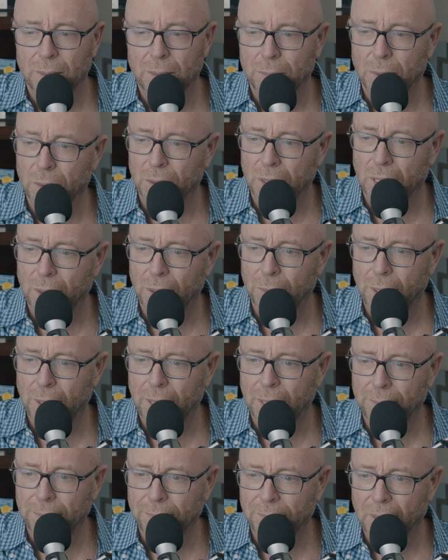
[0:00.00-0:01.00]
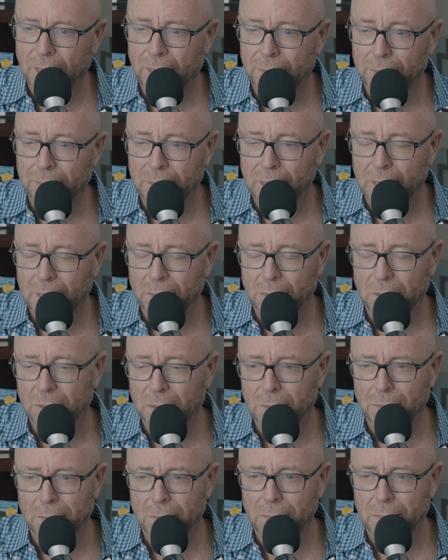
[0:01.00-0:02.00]
They both get away, and that
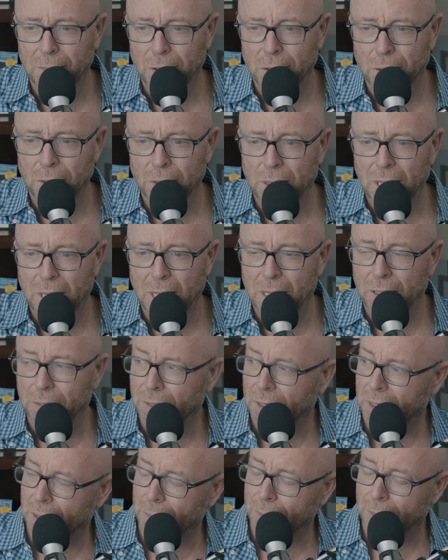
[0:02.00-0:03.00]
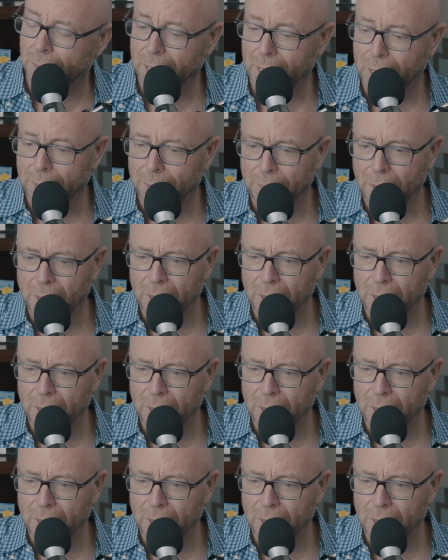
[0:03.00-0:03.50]
was surely not invented by him.